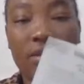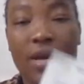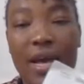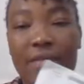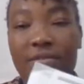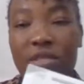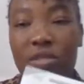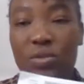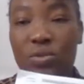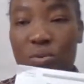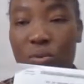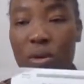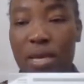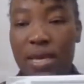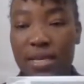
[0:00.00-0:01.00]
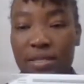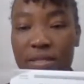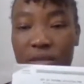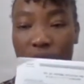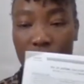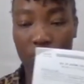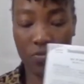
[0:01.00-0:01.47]
you have to do is
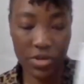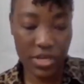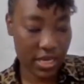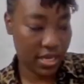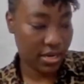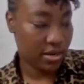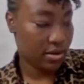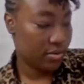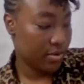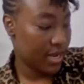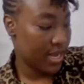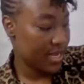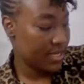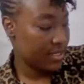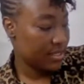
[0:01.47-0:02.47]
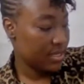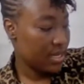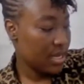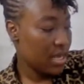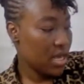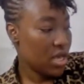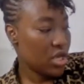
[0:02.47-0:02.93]
read, right?
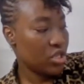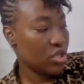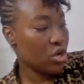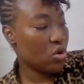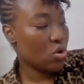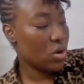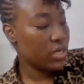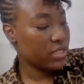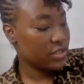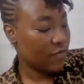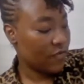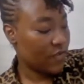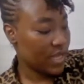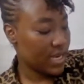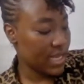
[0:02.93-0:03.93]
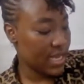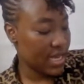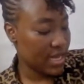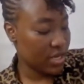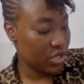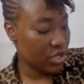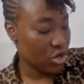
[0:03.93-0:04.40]
You're going to fill
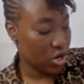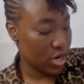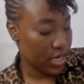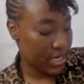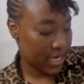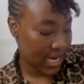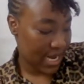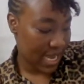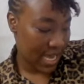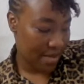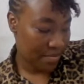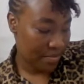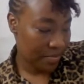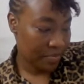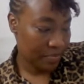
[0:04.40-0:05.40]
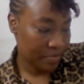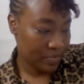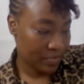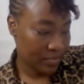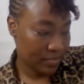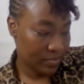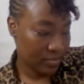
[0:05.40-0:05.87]
in your name,
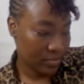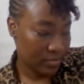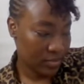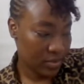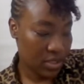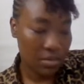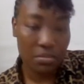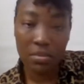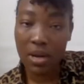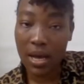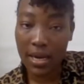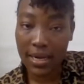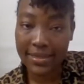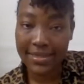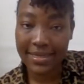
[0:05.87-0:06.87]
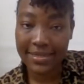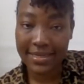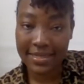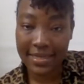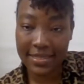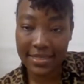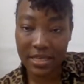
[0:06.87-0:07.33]
block letters,
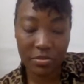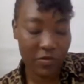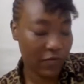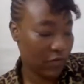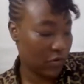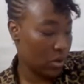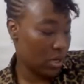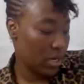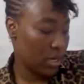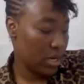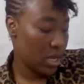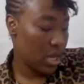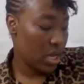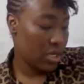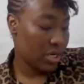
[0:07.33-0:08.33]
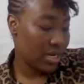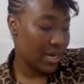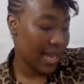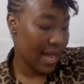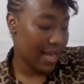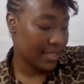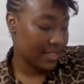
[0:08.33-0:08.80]
as I said before, your
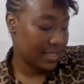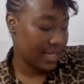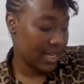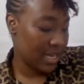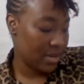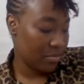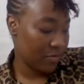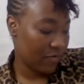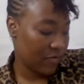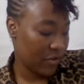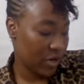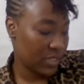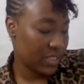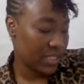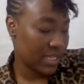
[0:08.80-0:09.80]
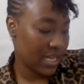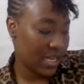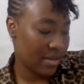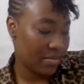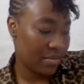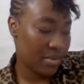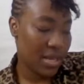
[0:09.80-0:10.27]
last name, first
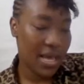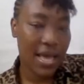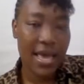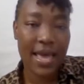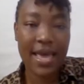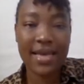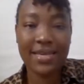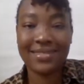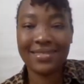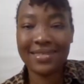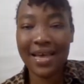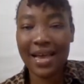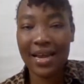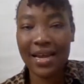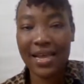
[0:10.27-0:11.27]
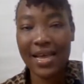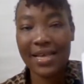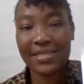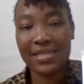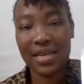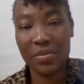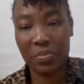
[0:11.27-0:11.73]
name, exactly
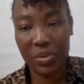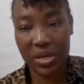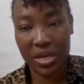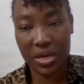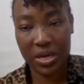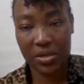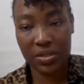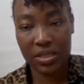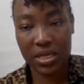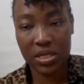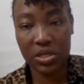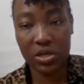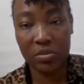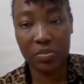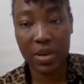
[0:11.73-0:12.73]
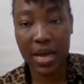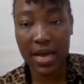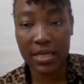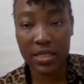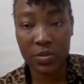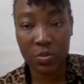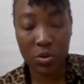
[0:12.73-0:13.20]
as it appears in your
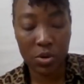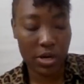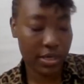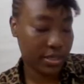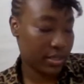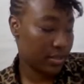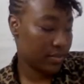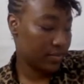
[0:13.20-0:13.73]
passport.